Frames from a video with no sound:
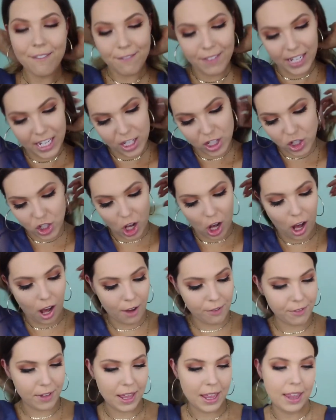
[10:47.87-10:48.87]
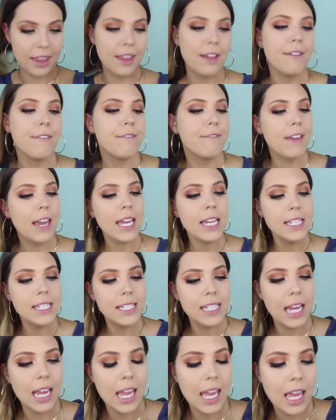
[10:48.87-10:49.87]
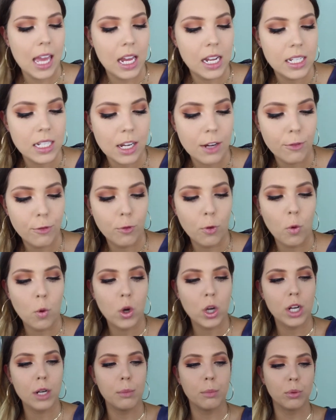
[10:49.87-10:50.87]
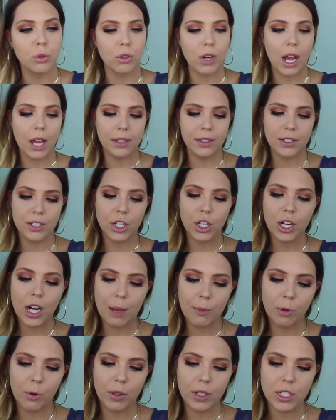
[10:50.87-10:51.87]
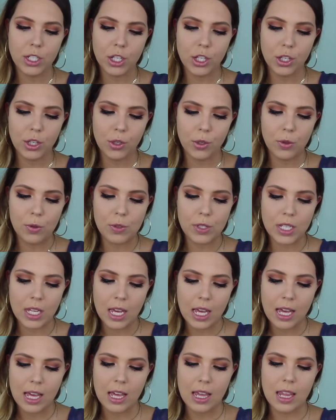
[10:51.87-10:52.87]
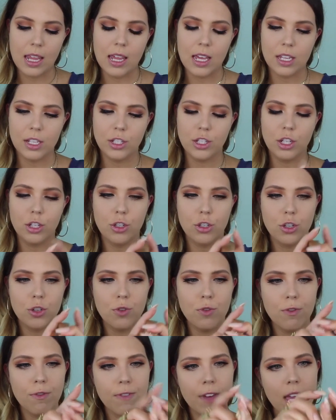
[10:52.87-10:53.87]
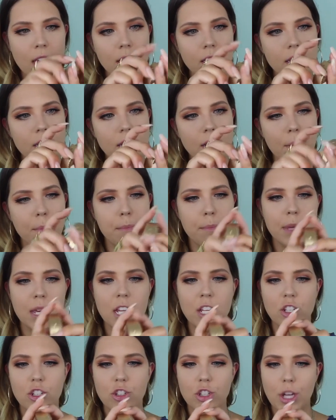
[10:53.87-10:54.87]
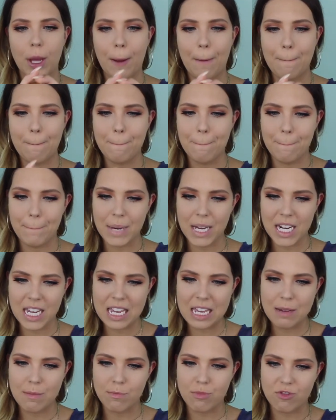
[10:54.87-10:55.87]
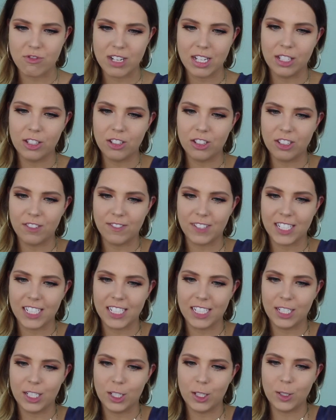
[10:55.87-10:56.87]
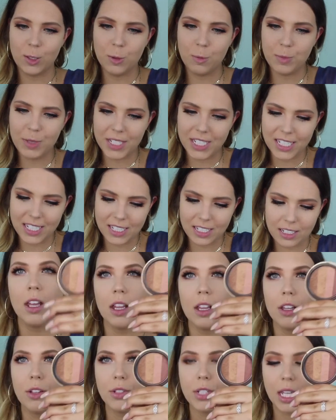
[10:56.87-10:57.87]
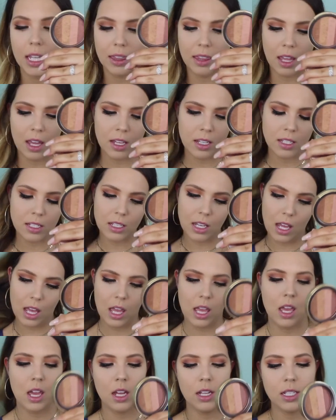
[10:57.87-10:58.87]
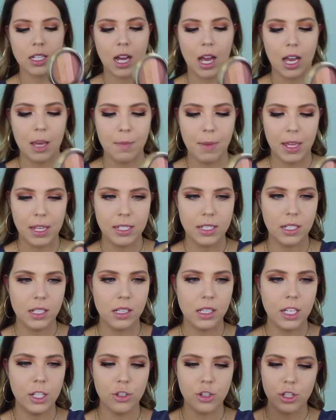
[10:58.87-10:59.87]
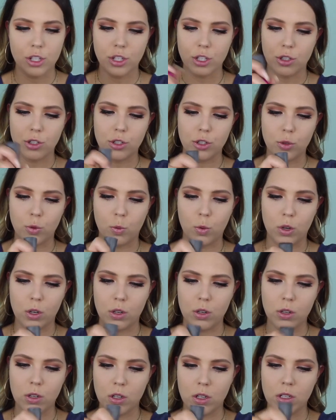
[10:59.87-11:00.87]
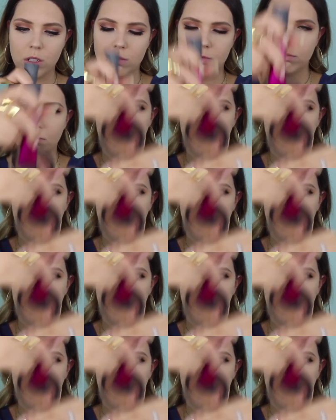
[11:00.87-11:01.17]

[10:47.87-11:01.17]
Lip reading: finish off the face, and for bronzer, I'm going to use this Too Faced Beach Bunny bronzer, if I can open it. Looks like this, and I basically just swirl